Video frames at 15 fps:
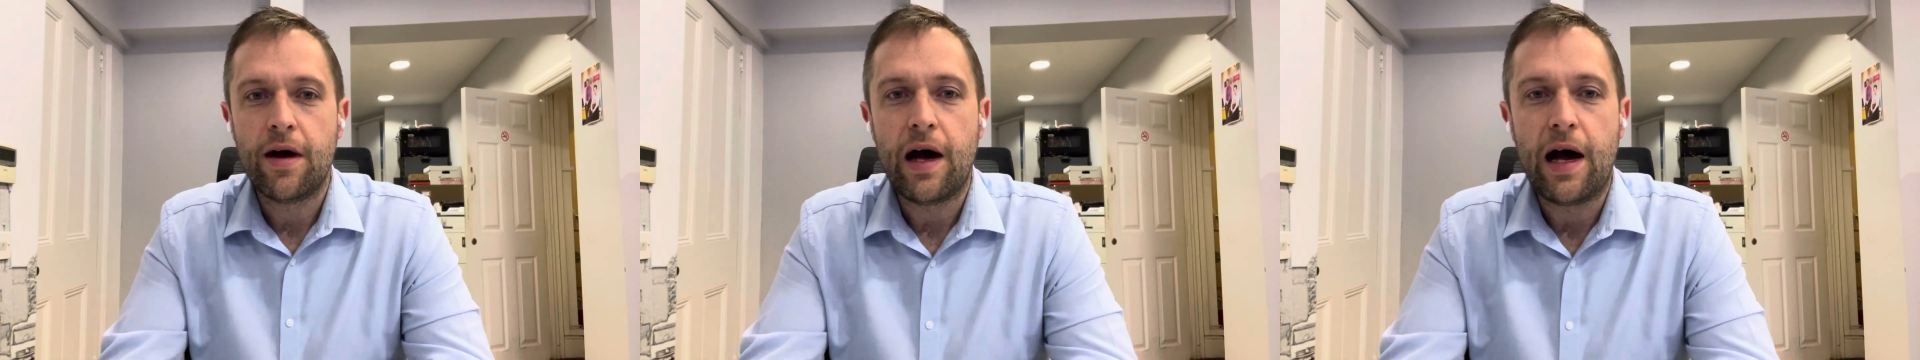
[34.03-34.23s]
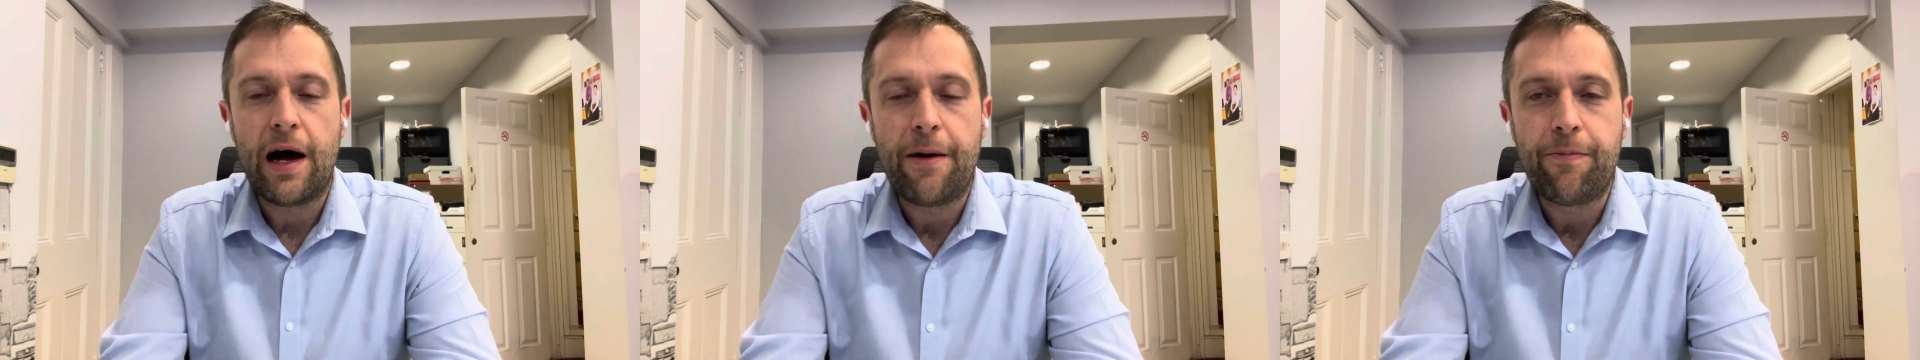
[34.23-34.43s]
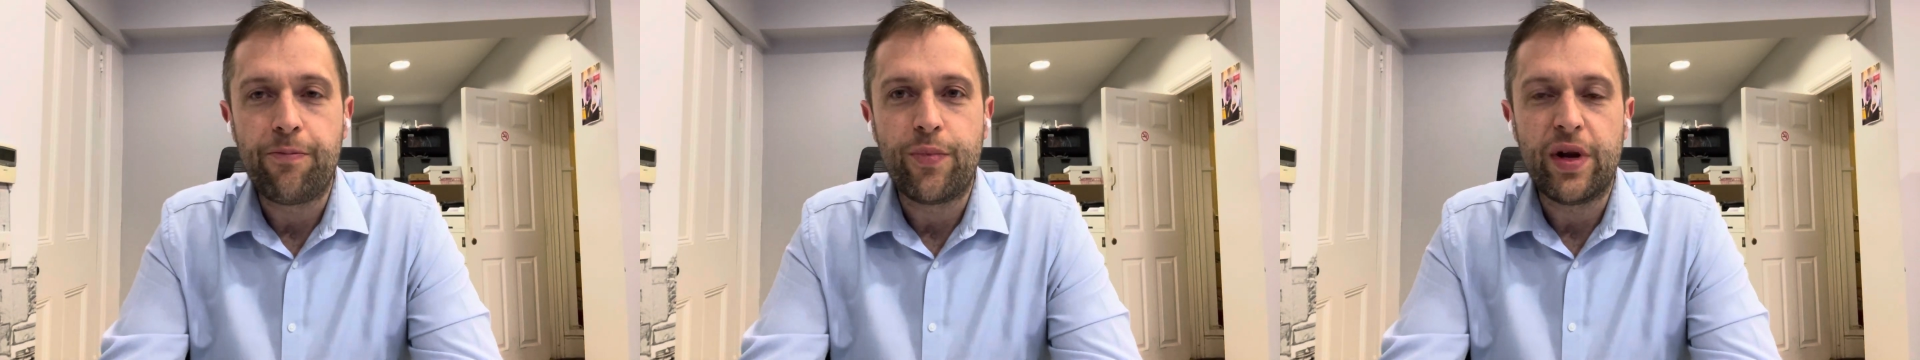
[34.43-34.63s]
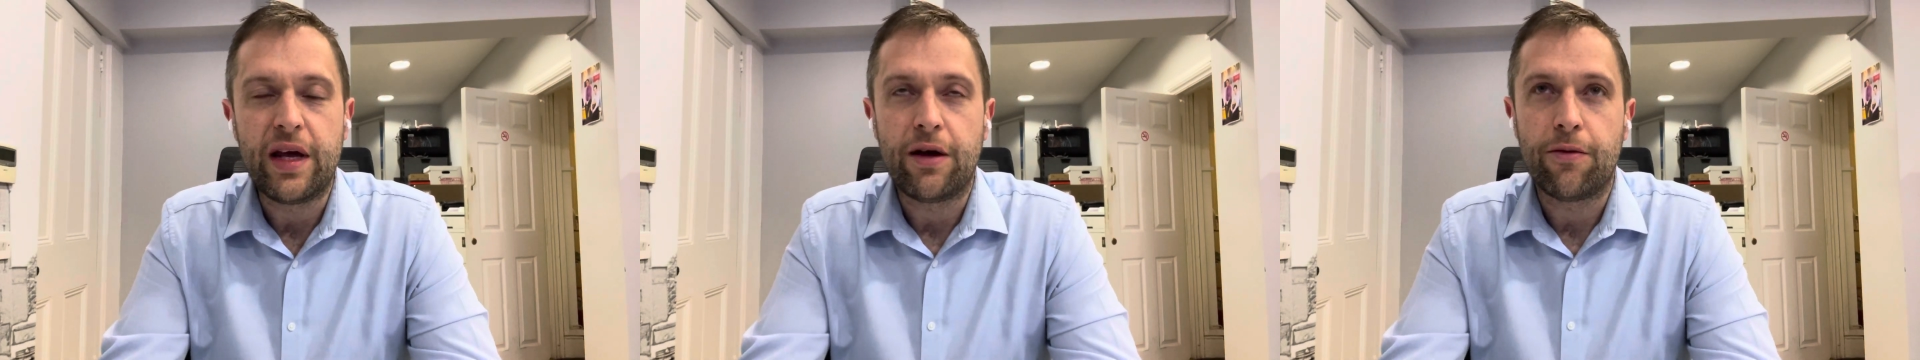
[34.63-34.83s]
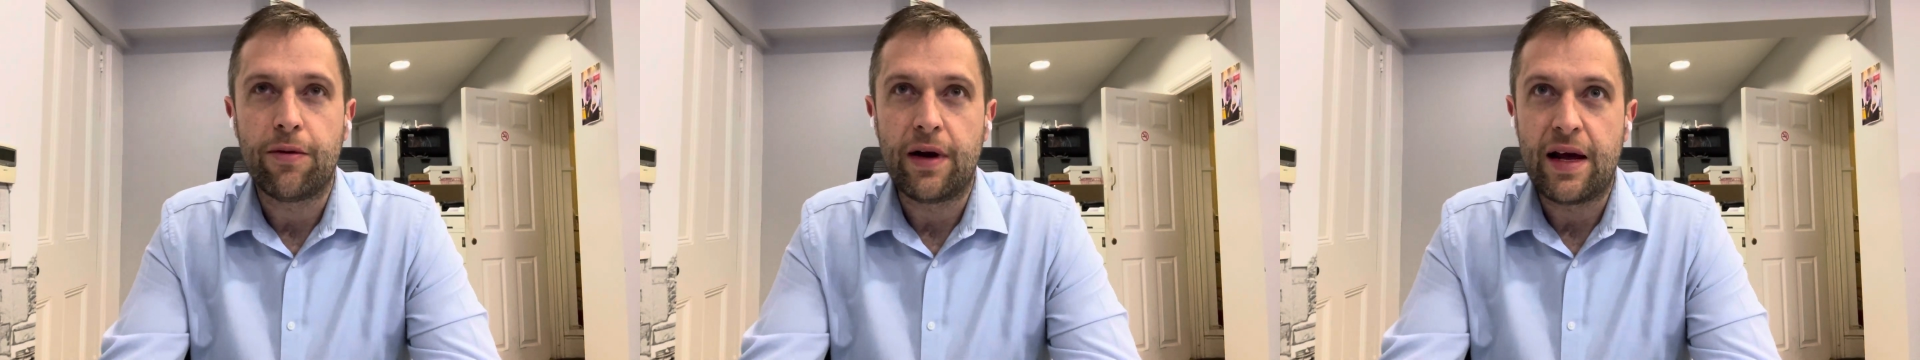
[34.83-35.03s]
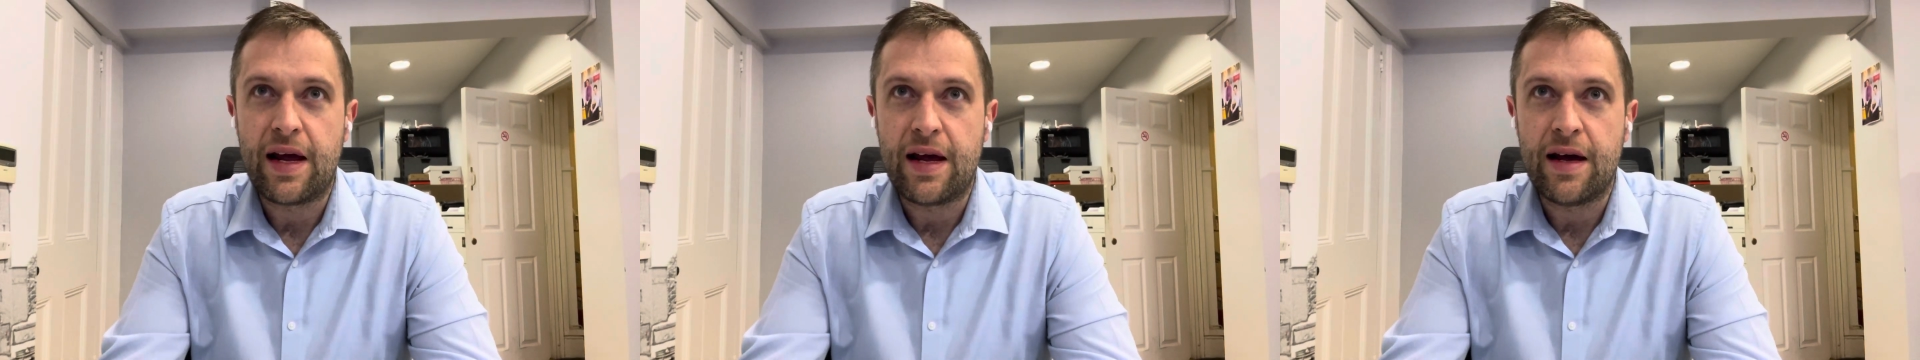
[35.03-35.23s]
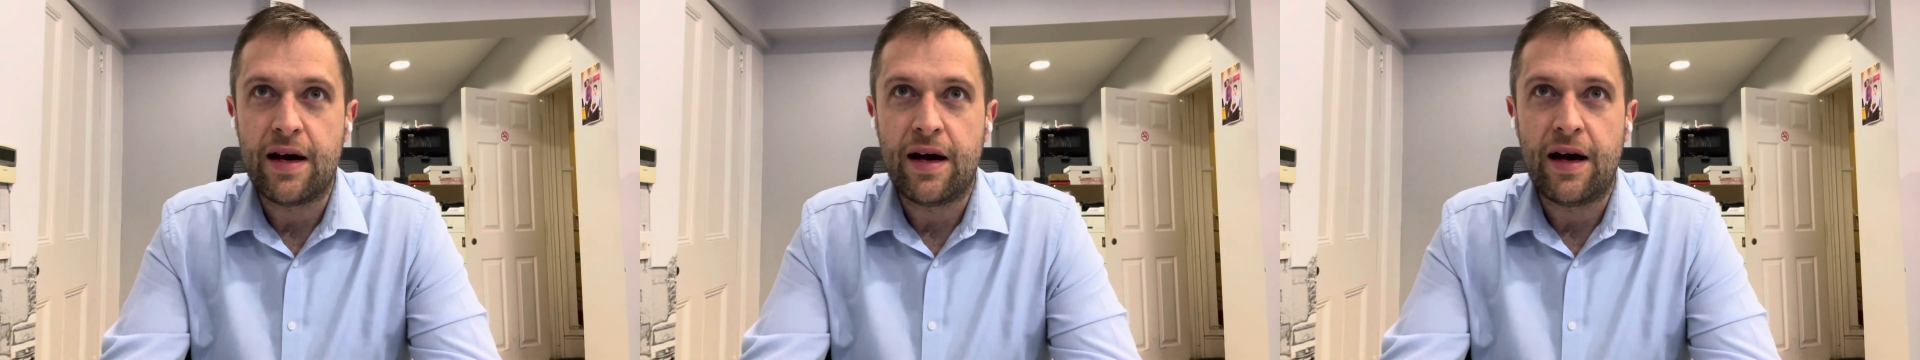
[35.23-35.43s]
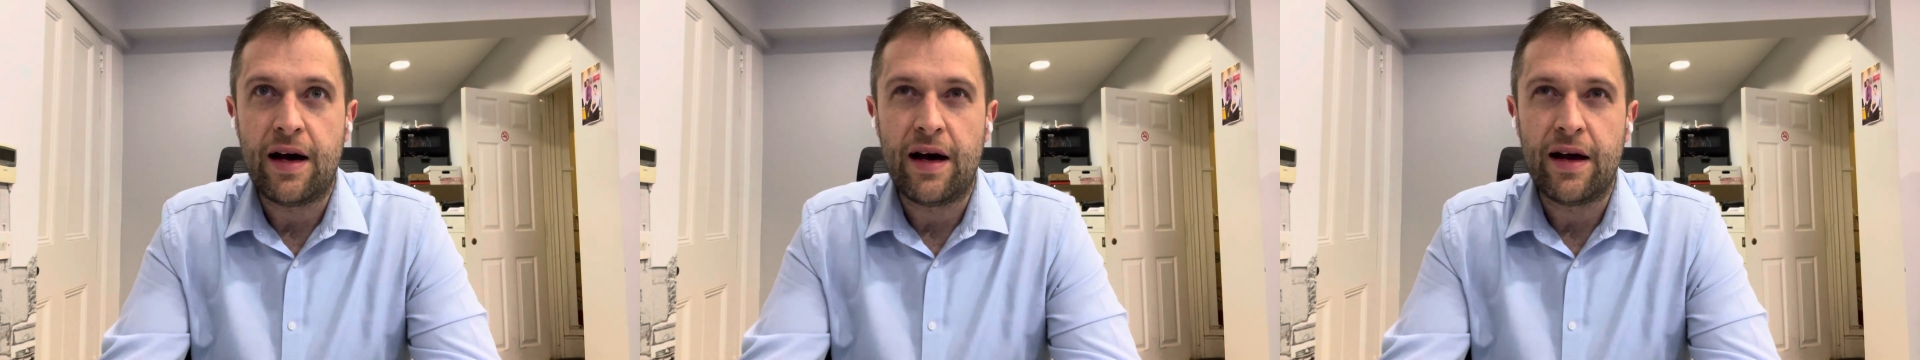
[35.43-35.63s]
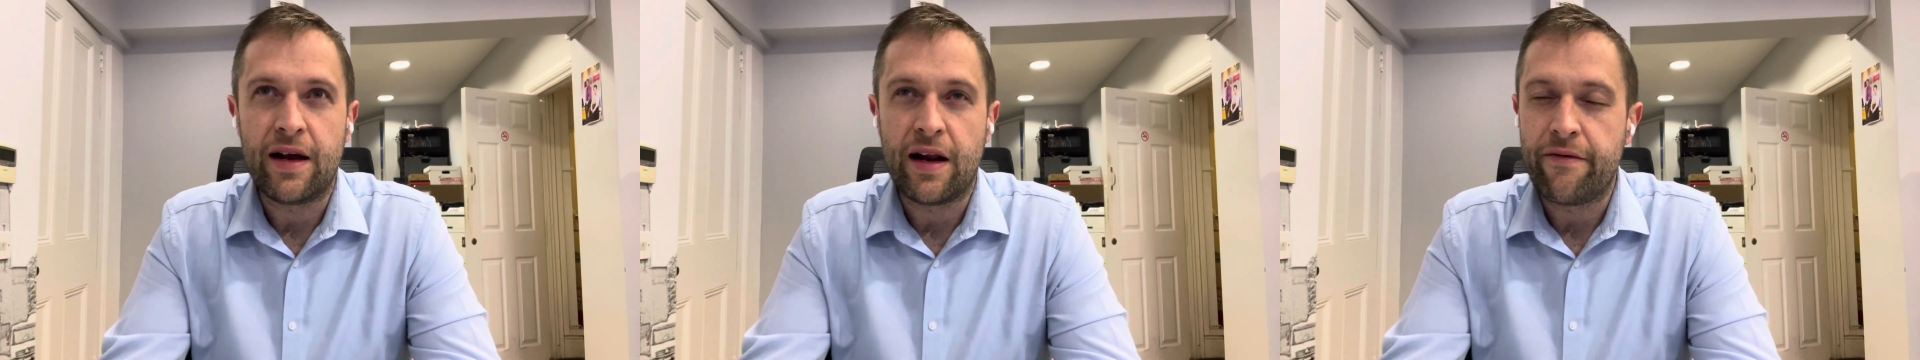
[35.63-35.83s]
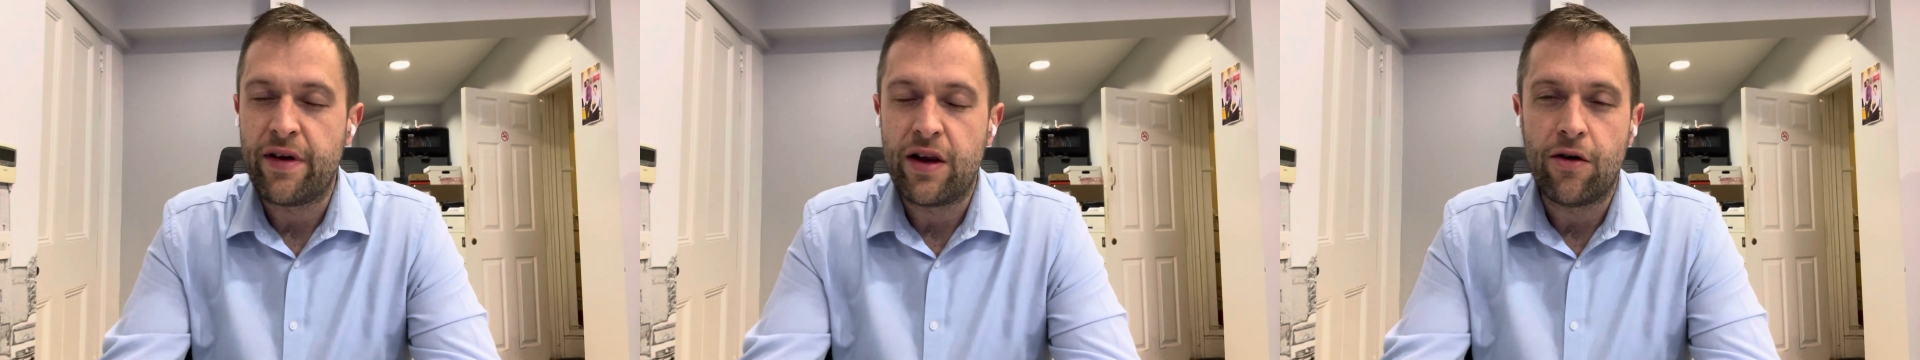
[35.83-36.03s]
But equally,
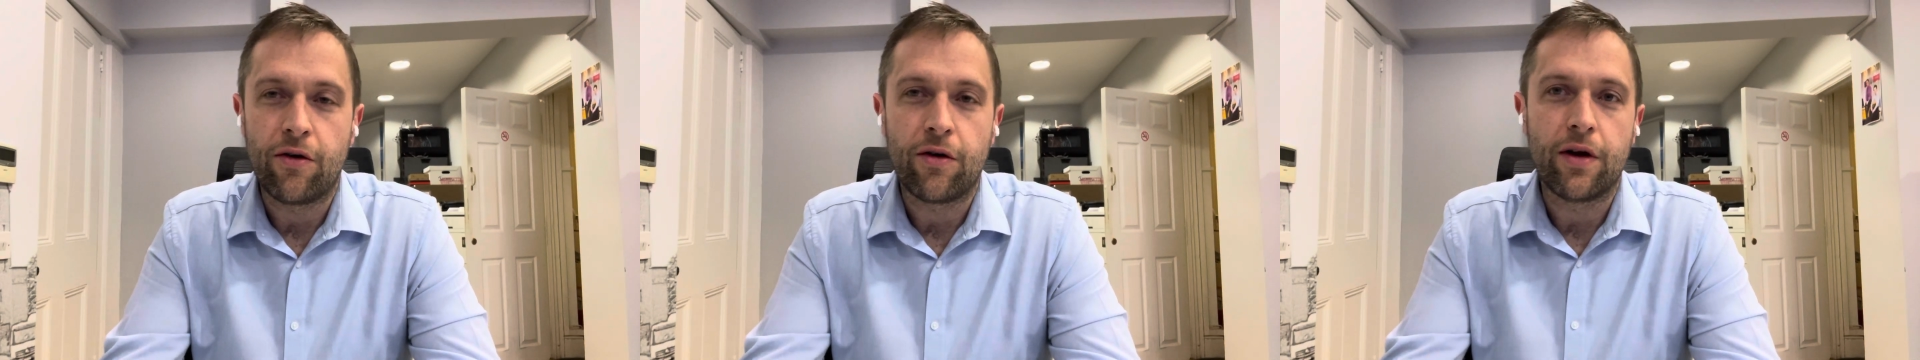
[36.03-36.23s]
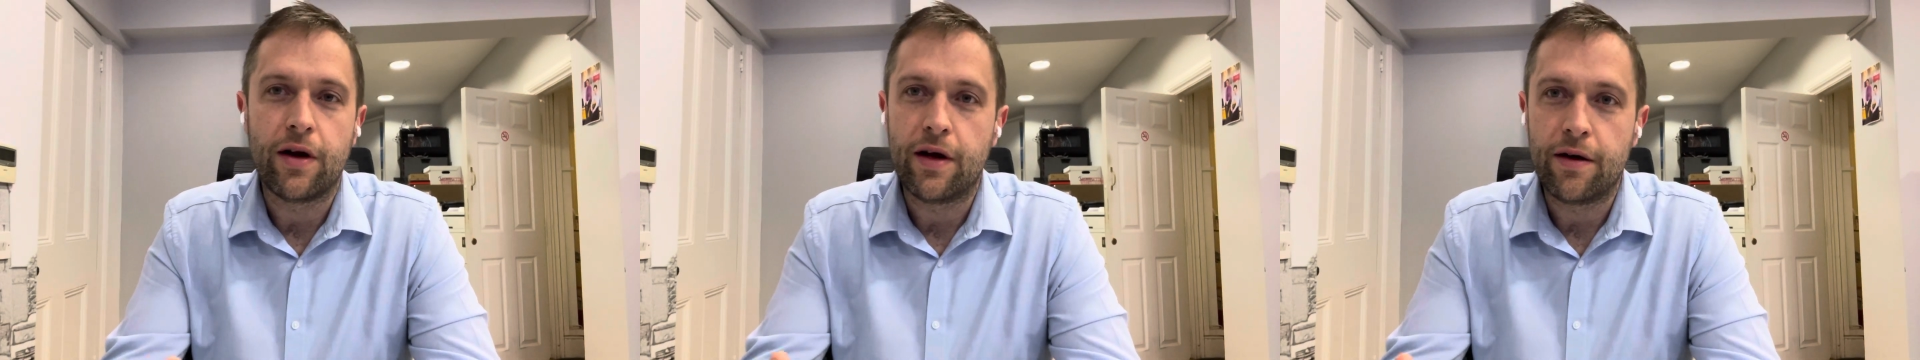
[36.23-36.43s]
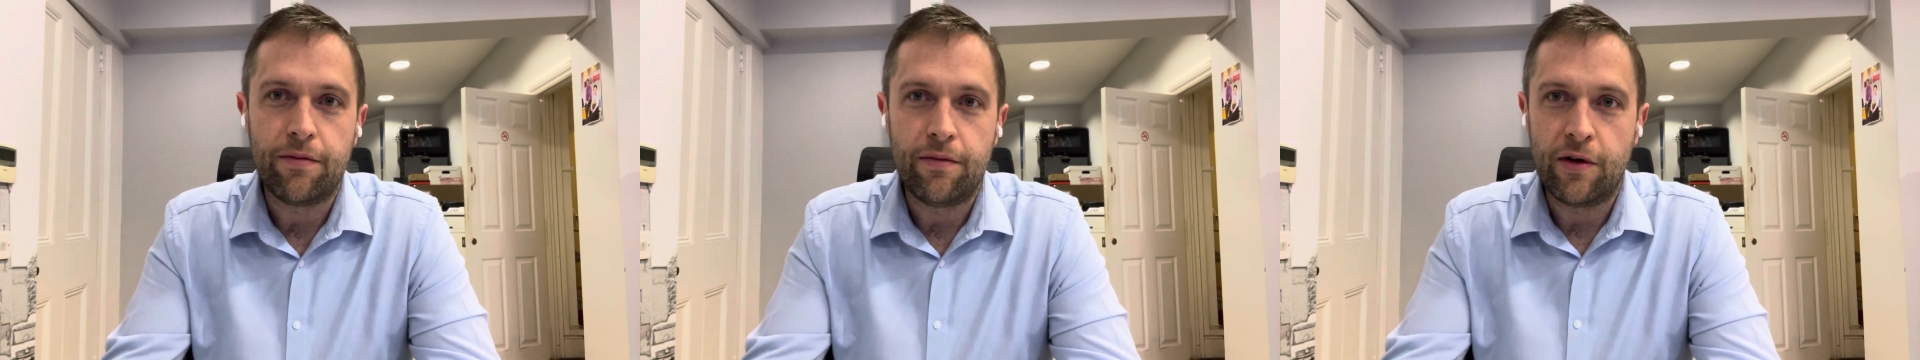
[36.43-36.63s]
they're not going to